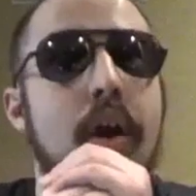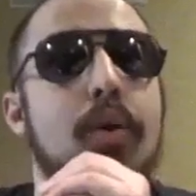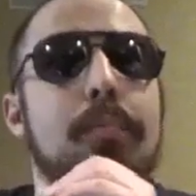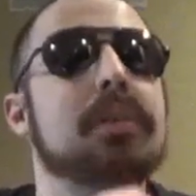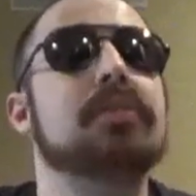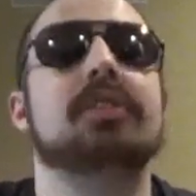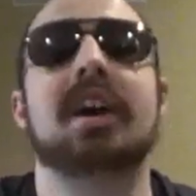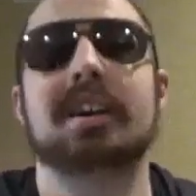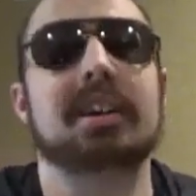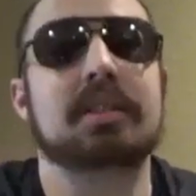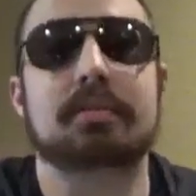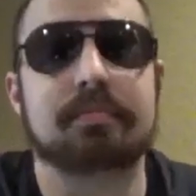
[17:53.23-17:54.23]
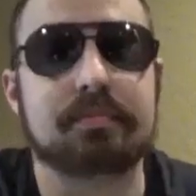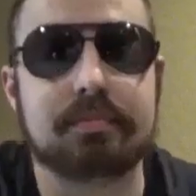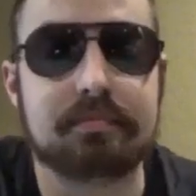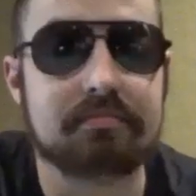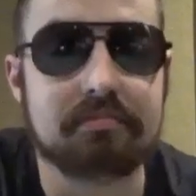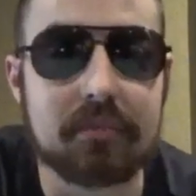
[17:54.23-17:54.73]
it's not it.
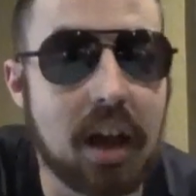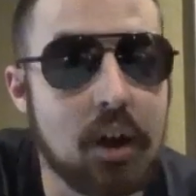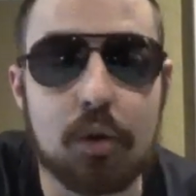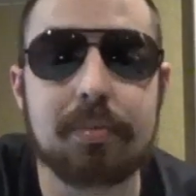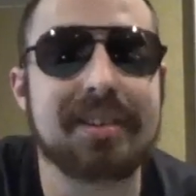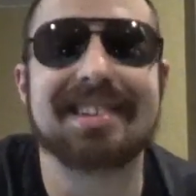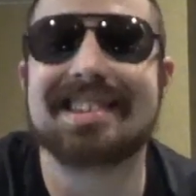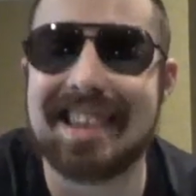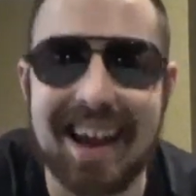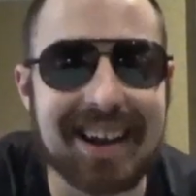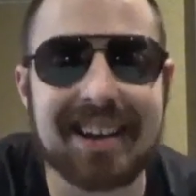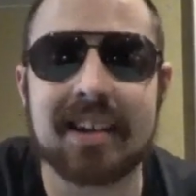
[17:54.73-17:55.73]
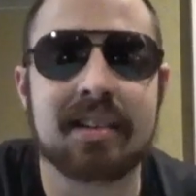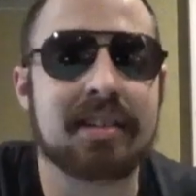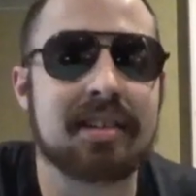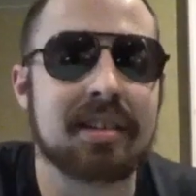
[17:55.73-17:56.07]
I hope it's not it.